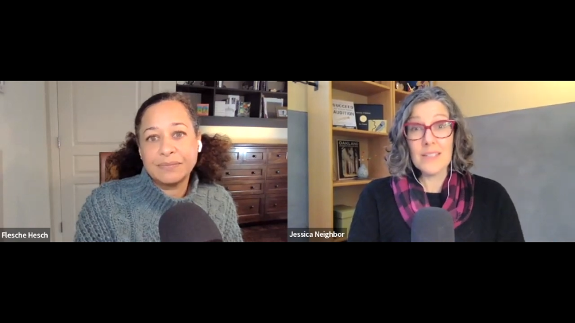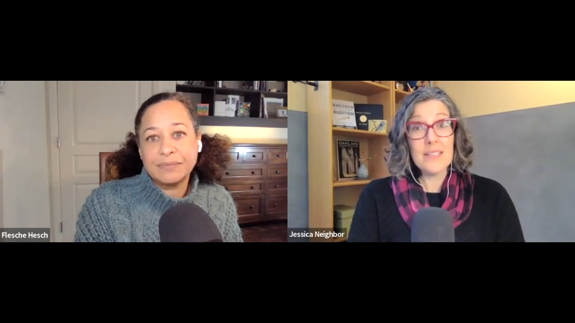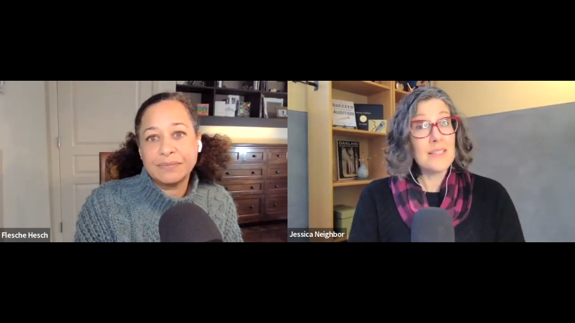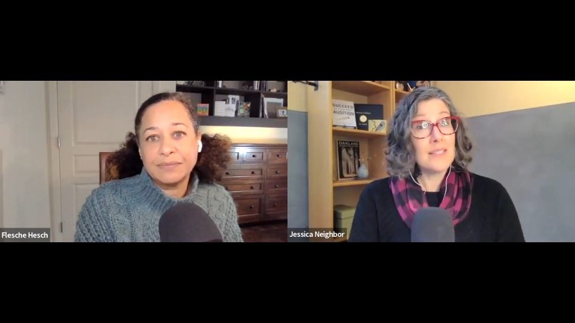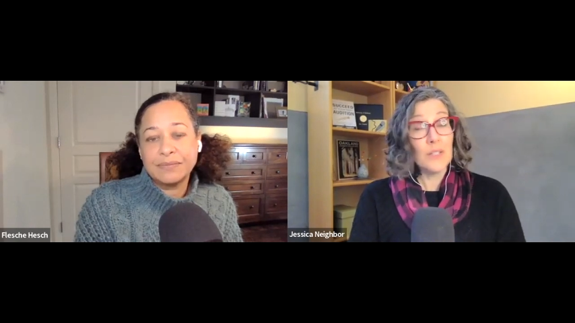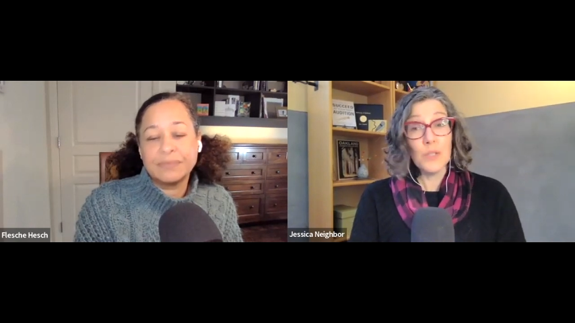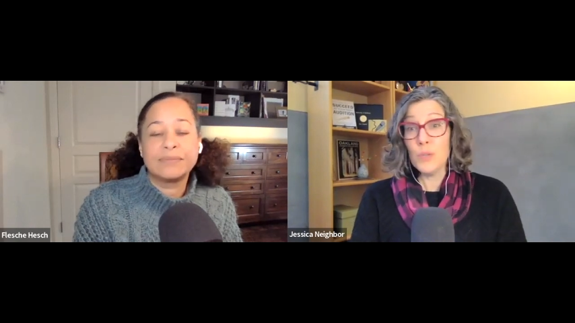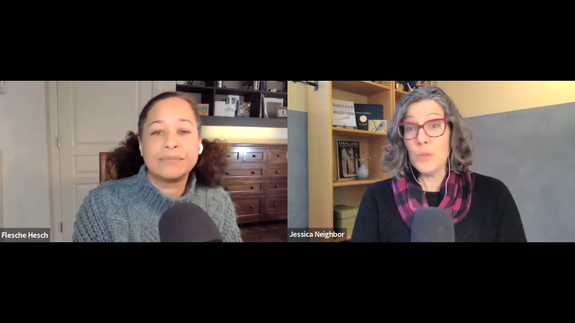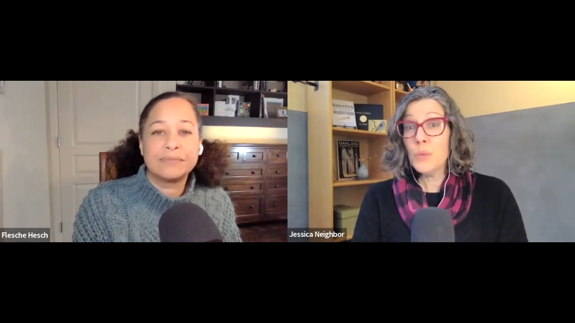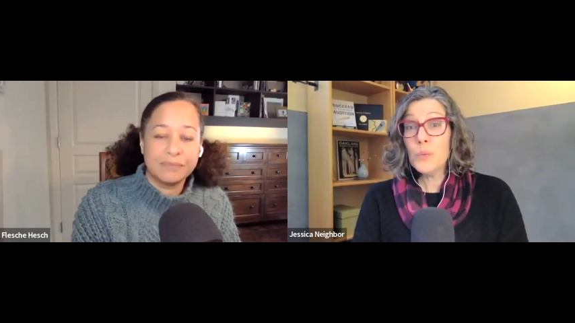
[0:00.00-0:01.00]
Speaker 1: this
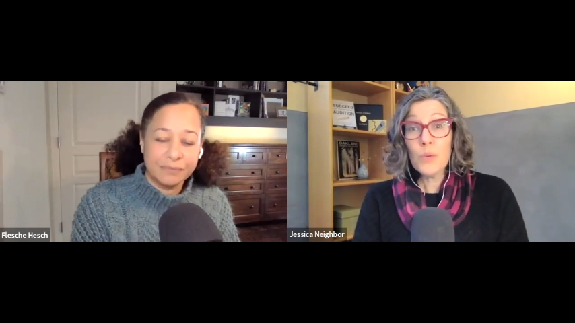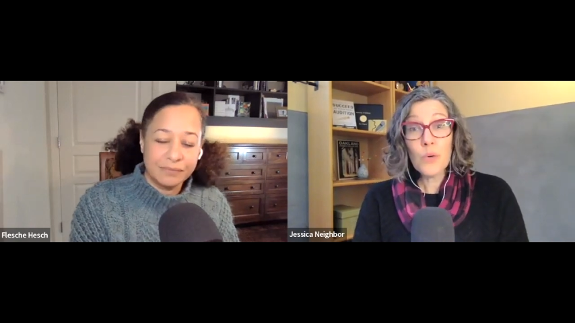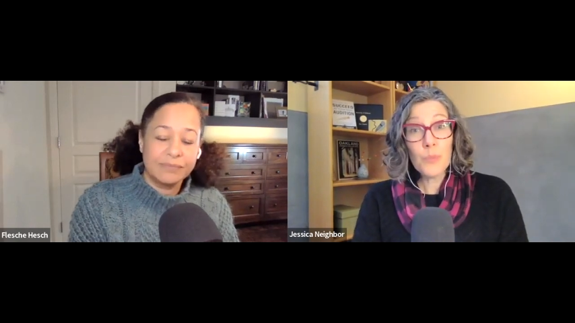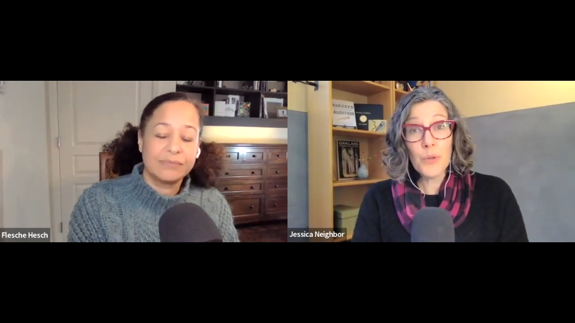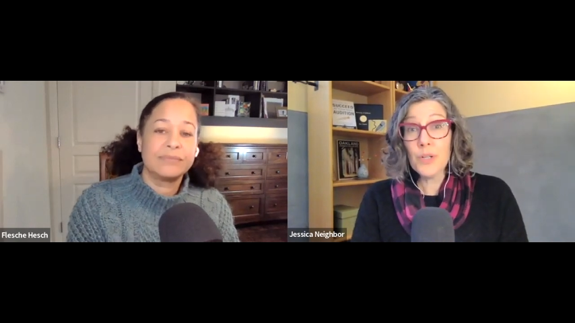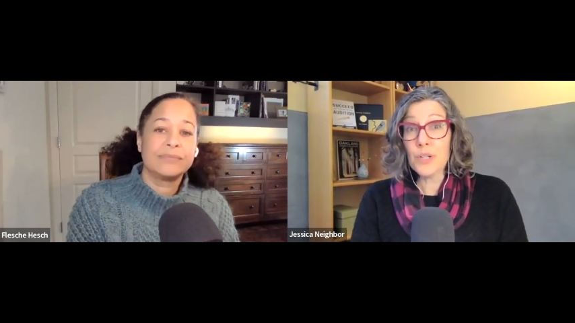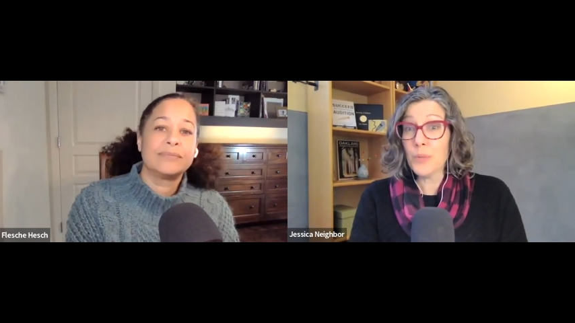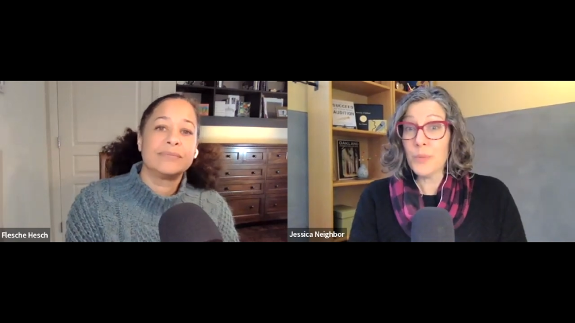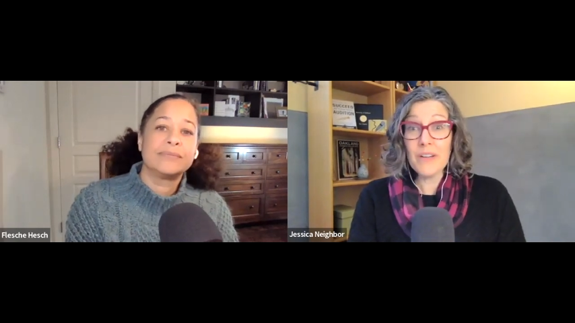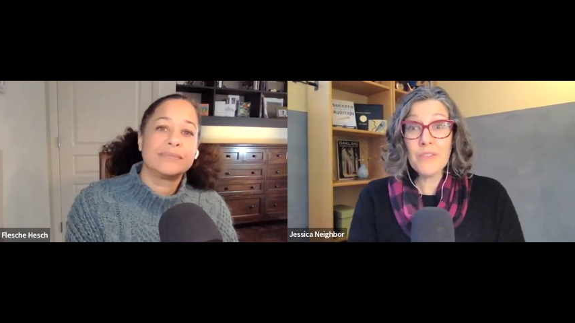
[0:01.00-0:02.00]
new normal, or
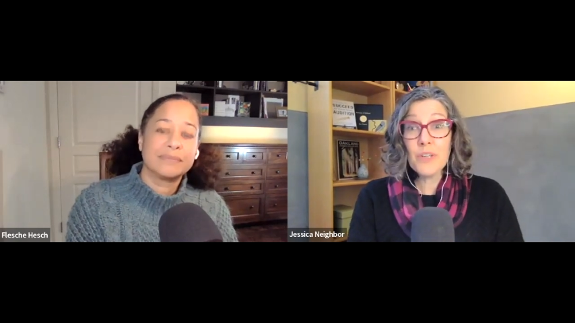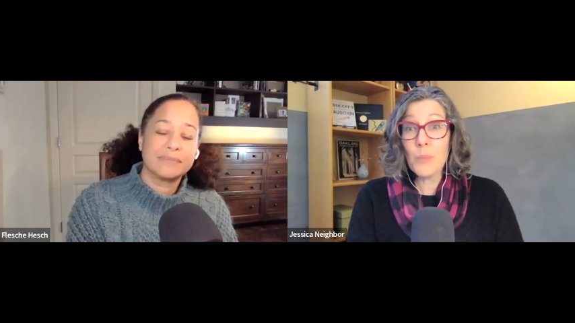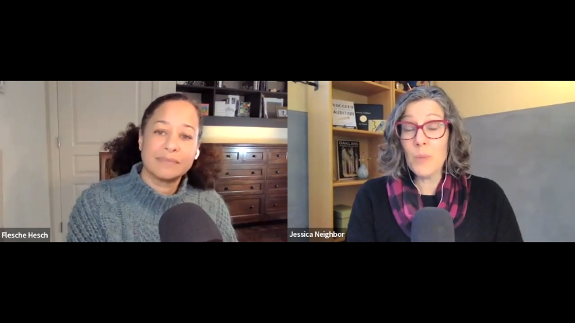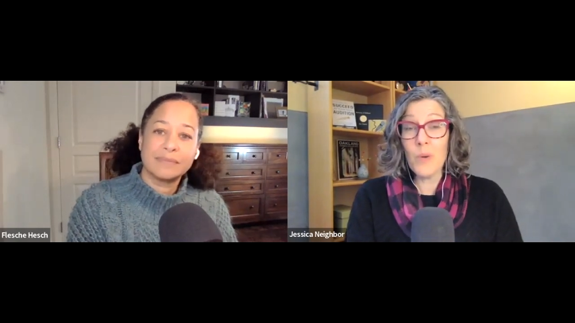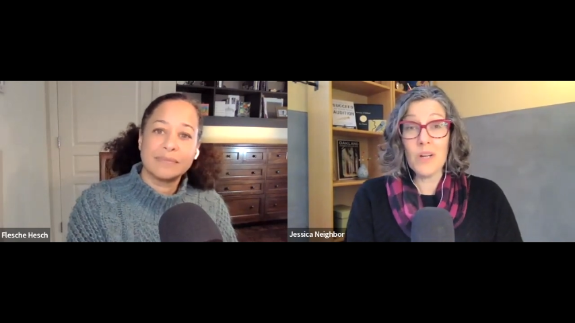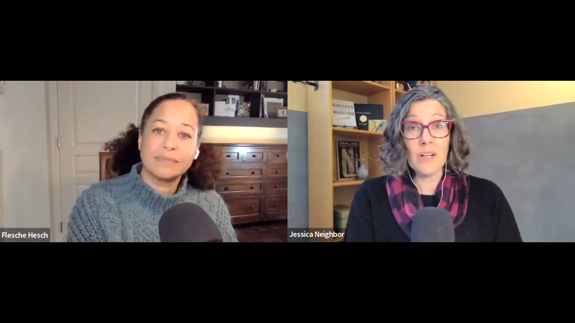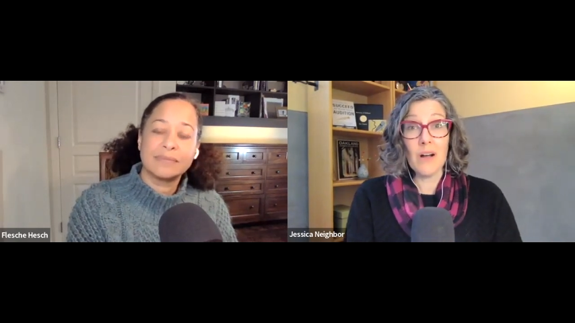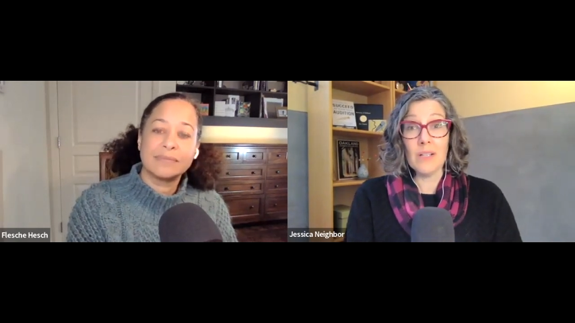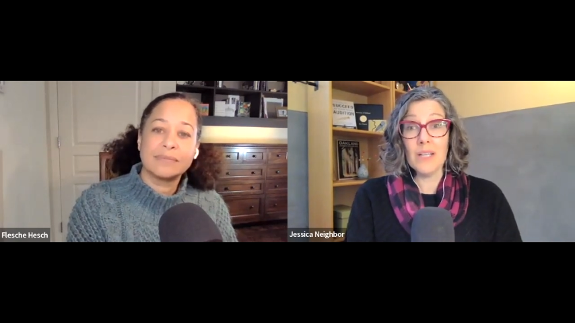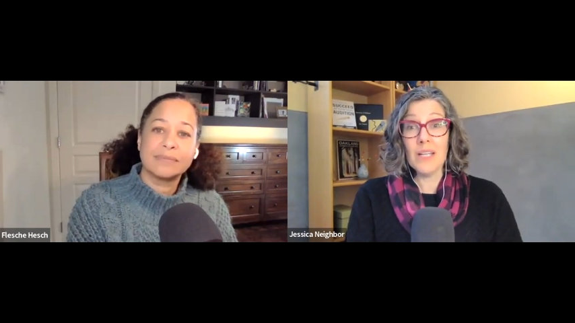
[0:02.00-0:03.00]
whatever we want to
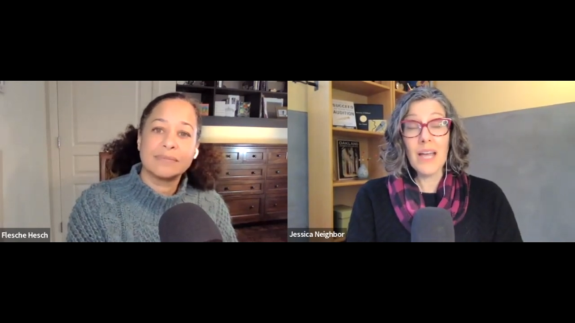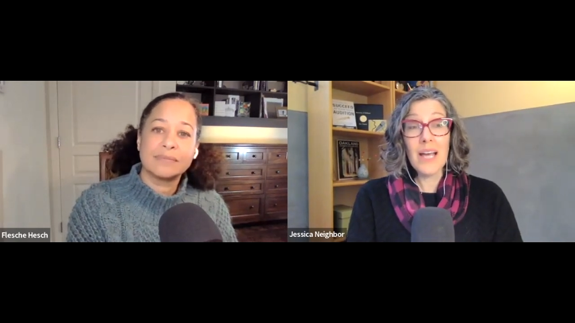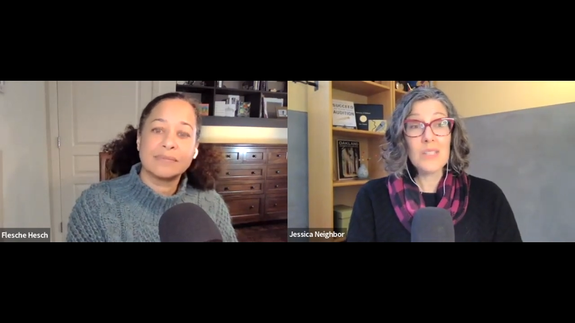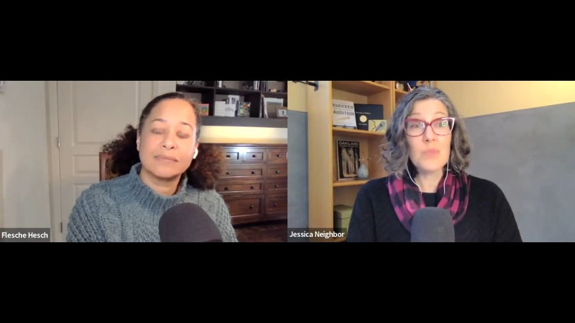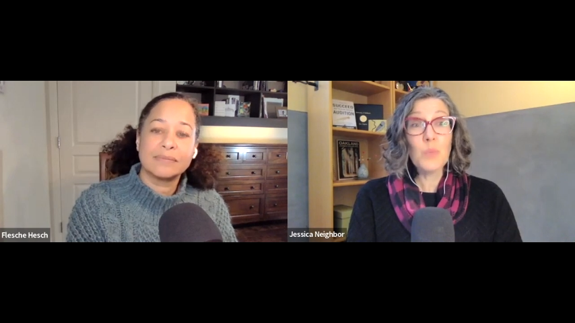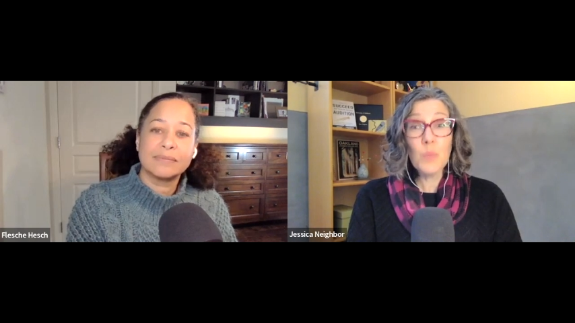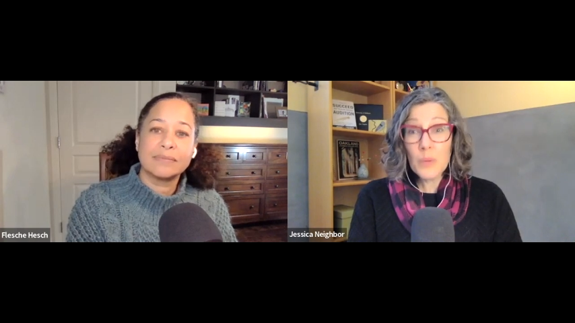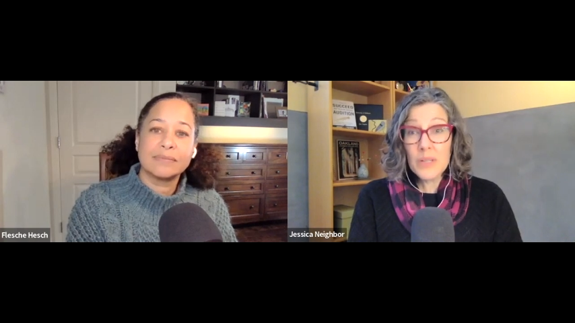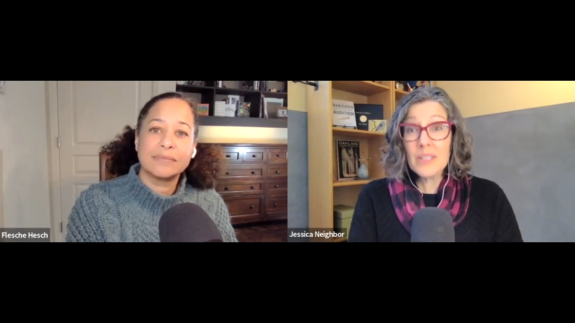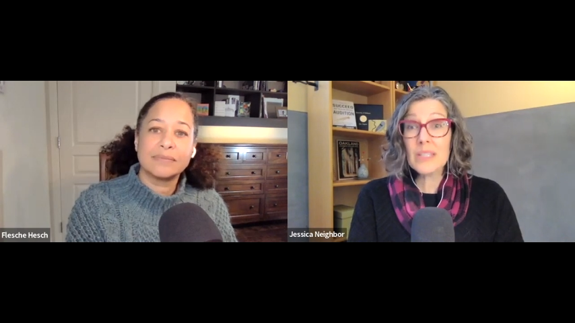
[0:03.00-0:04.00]
call it, has
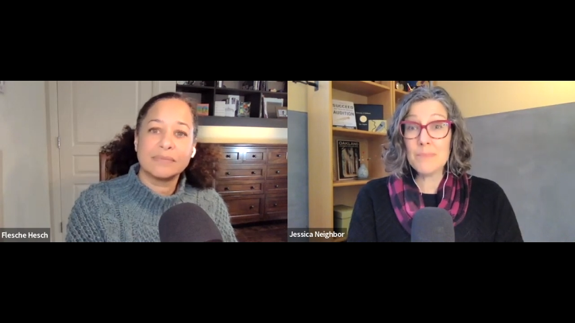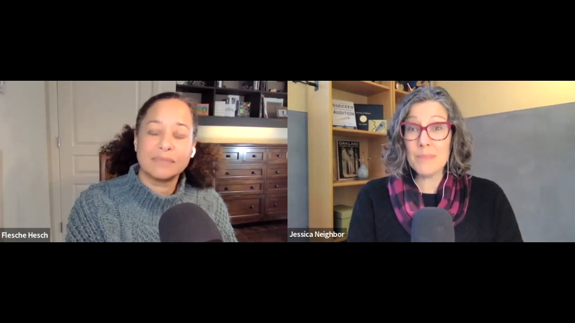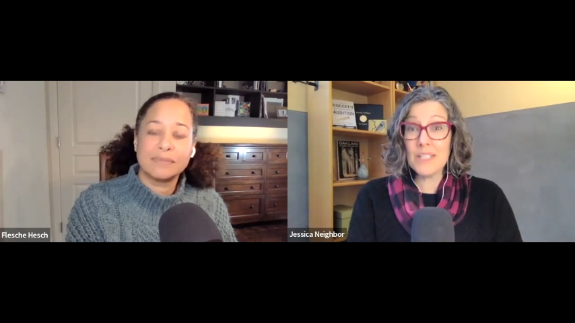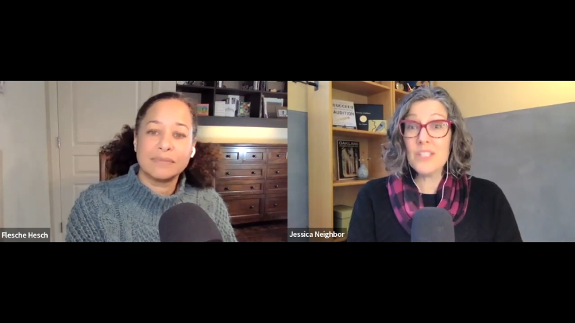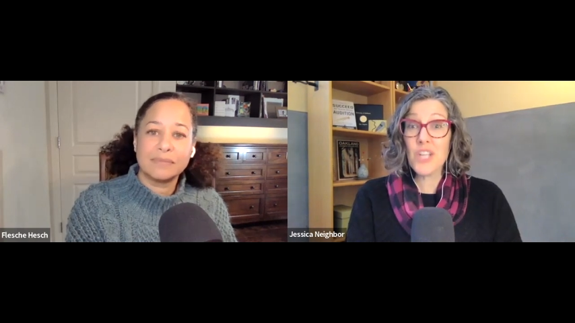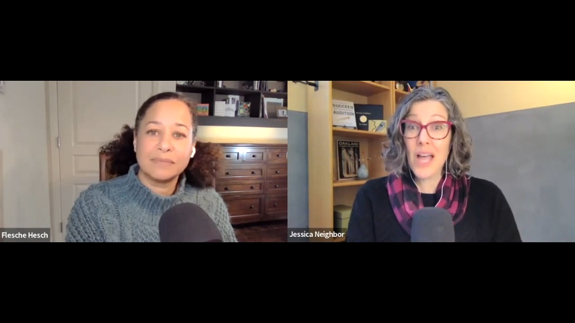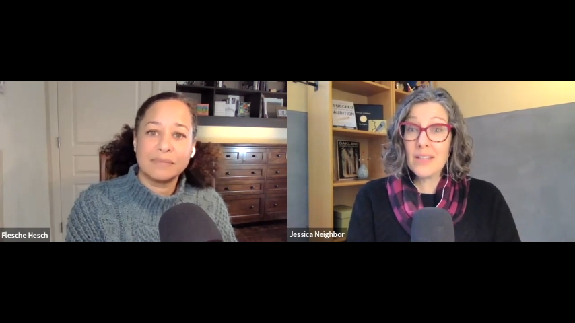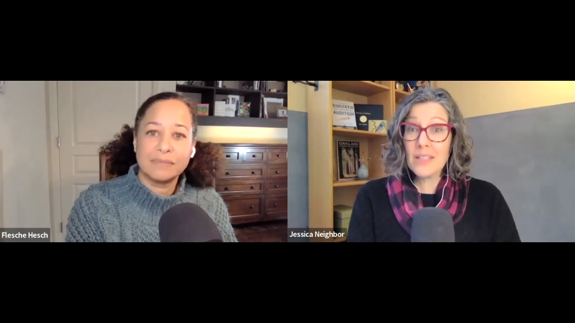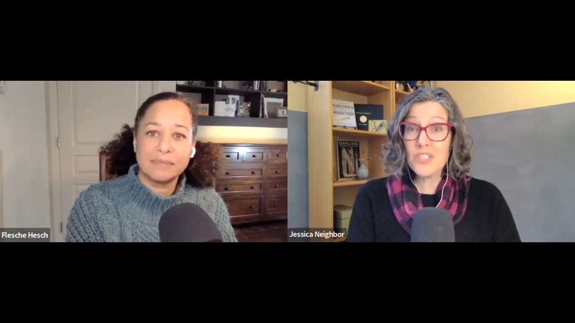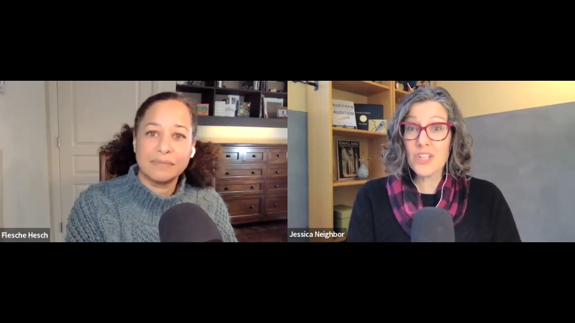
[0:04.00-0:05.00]
really been
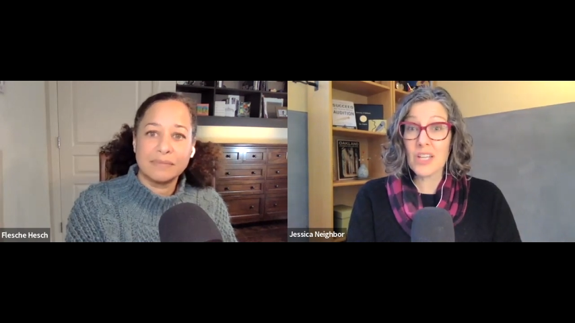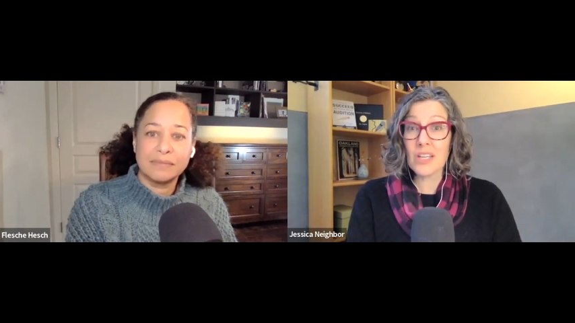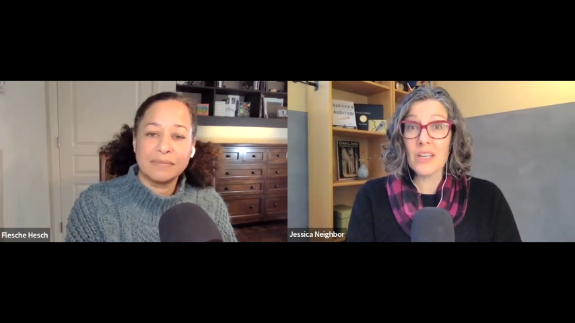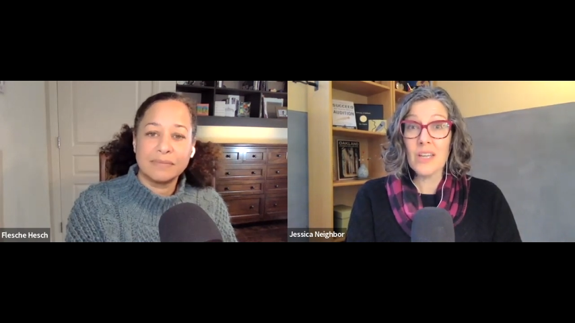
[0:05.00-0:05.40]
challenging.